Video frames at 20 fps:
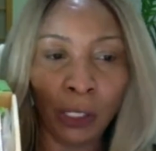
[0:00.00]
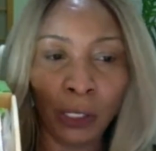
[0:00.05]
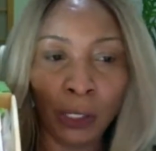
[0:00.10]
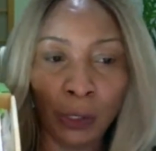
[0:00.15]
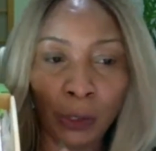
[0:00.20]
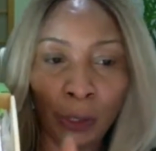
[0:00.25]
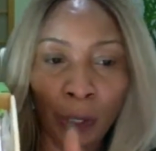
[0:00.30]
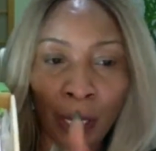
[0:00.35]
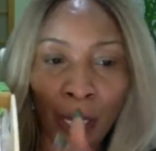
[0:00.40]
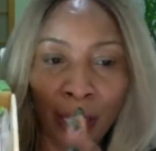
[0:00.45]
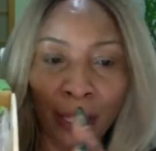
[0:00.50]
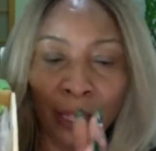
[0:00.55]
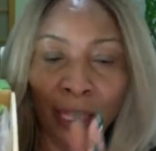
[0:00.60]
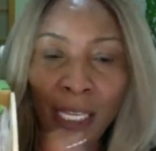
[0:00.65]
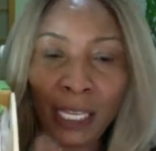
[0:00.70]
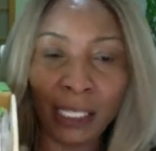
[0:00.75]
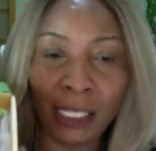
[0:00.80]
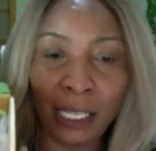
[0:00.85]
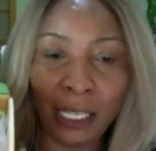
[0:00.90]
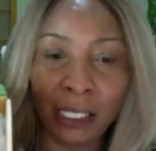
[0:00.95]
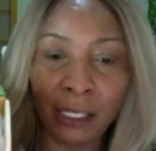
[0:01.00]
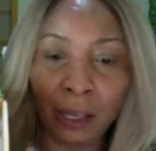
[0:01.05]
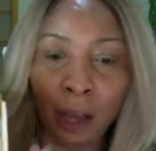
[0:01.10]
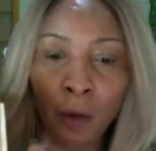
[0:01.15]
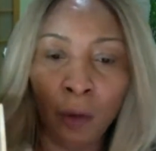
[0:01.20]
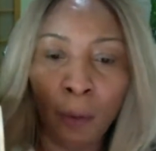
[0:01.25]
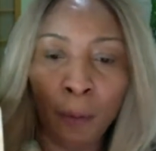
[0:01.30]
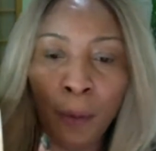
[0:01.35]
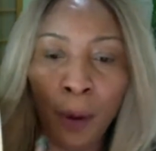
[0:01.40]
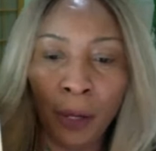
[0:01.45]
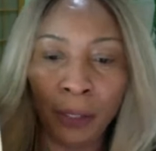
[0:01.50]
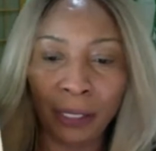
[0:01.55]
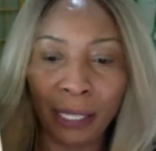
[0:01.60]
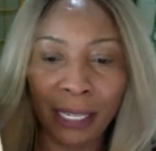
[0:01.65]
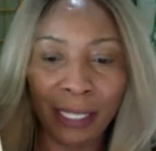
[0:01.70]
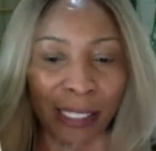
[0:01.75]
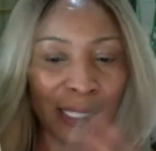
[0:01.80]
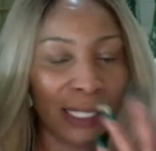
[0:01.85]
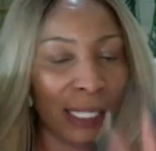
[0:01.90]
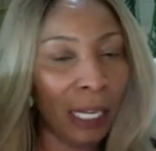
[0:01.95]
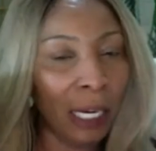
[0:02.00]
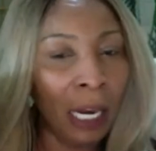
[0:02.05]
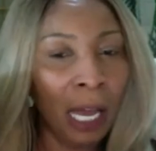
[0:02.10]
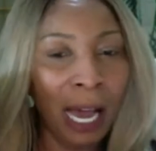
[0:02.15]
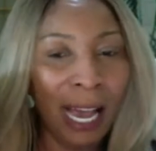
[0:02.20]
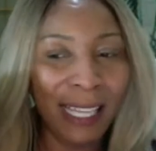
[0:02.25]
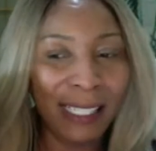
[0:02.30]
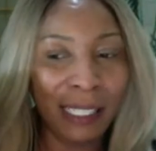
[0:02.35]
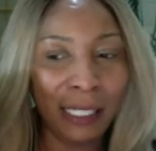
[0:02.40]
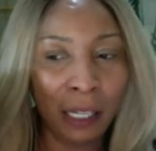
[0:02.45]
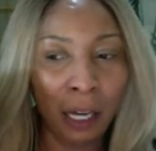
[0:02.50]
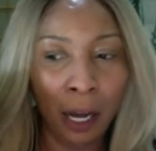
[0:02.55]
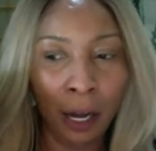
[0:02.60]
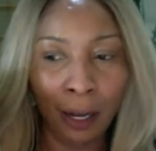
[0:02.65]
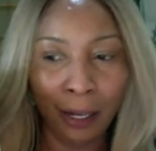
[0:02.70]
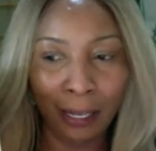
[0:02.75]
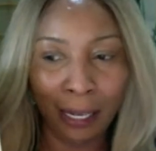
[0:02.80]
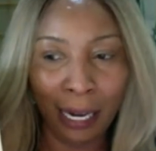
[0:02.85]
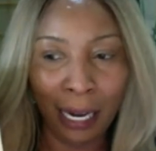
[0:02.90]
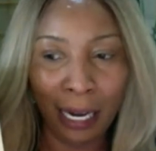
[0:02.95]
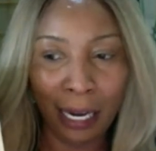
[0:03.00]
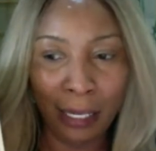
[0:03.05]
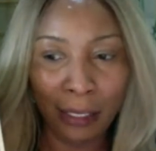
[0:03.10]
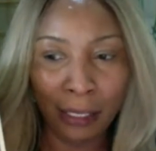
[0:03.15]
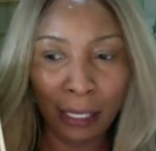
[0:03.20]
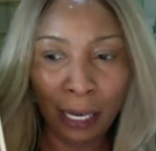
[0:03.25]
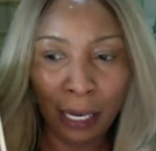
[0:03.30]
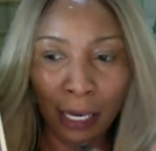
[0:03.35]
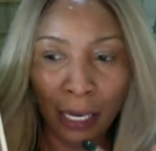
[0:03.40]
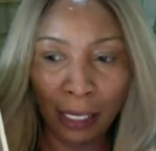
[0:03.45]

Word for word: So this is our bond line. It's the last call, guys.